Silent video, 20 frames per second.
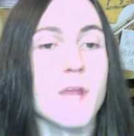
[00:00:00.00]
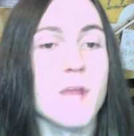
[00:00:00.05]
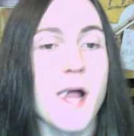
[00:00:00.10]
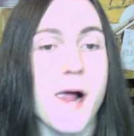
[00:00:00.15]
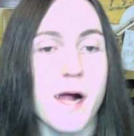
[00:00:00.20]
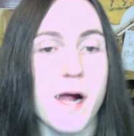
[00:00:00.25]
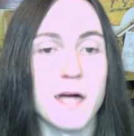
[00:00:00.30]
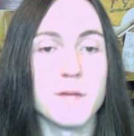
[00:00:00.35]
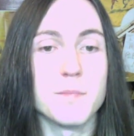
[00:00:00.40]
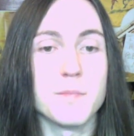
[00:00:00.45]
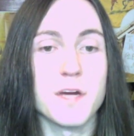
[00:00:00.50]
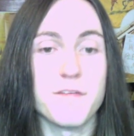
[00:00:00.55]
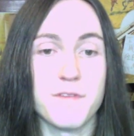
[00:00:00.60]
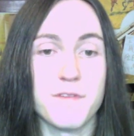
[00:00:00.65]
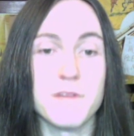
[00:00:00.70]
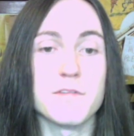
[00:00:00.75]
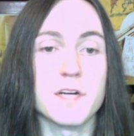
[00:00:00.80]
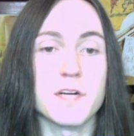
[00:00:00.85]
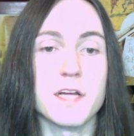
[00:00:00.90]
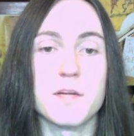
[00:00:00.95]
My
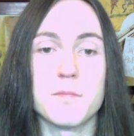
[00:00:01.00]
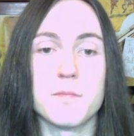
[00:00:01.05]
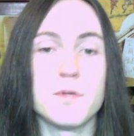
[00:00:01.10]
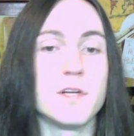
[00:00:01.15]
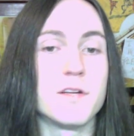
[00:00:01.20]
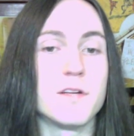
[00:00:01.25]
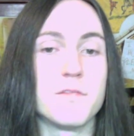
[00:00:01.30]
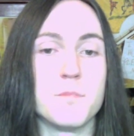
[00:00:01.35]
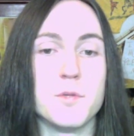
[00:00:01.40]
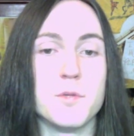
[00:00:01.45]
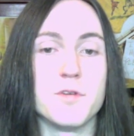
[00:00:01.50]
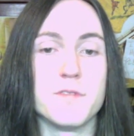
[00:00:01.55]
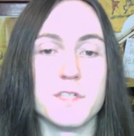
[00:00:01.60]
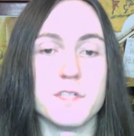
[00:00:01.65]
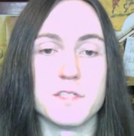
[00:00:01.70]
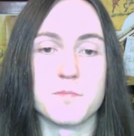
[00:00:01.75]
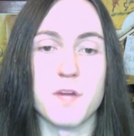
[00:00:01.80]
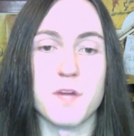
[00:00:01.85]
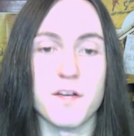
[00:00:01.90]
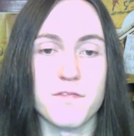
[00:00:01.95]
favorite animated movie
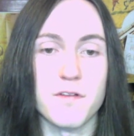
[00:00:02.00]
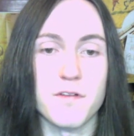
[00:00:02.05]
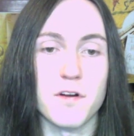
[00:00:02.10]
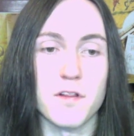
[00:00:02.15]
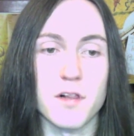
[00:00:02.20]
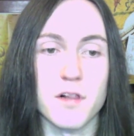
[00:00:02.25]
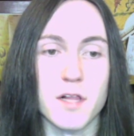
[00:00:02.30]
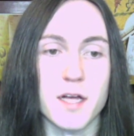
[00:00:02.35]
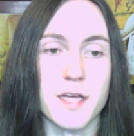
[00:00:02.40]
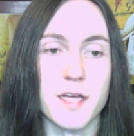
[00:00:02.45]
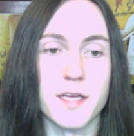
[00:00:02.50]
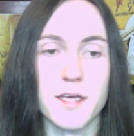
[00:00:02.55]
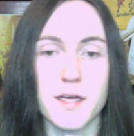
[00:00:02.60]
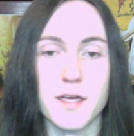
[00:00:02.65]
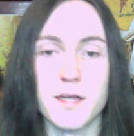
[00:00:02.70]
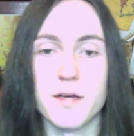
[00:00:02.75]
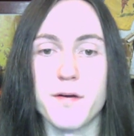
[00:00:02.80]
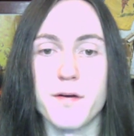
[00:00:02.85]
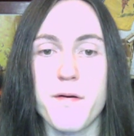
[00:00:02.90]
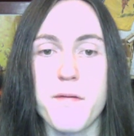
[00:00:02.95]
is by far The Lion
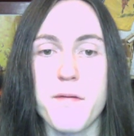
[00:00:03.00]
King.